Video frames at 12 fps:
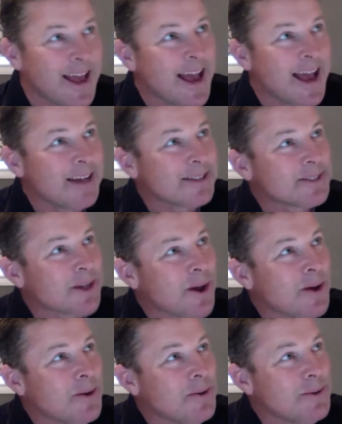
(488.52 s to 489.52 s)
And
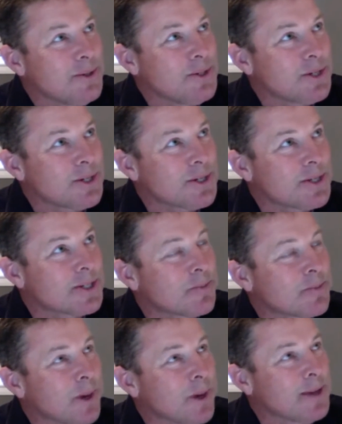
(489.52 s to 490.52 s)
so just to
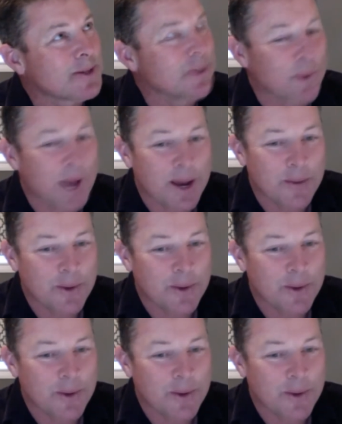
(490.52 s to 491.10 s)
speak to where